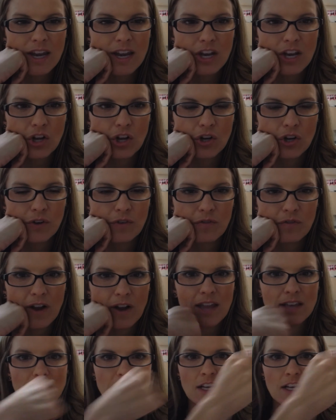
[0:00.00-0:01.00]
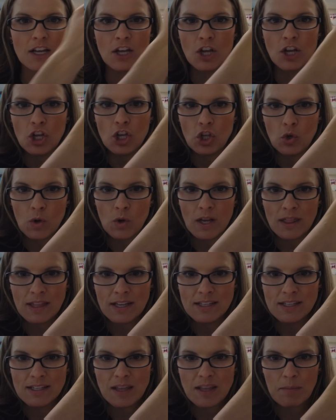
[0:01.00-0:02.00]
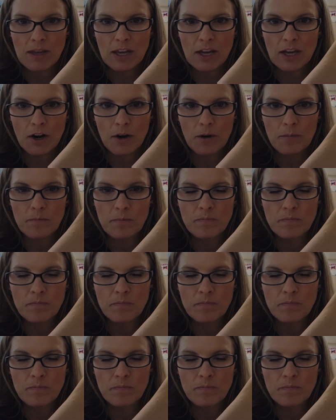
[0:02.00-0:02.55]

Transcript: in a good friend, you can list them here.